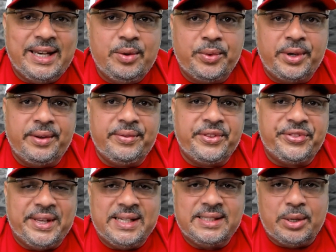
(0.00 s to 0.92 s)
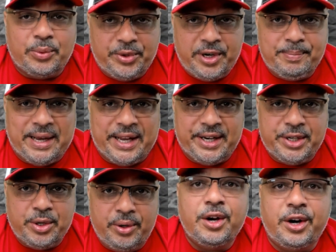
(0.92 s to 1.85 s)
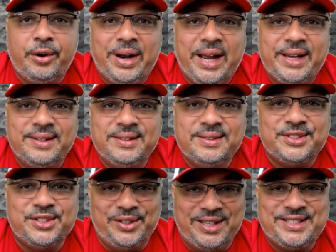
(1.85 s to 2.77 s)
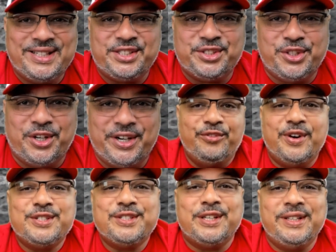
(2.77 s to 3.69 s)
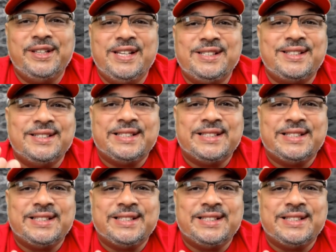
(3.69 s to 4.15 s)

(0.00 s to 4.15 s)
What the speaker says: one of the things that we're about to go over. All right, so let's get started. First on the list is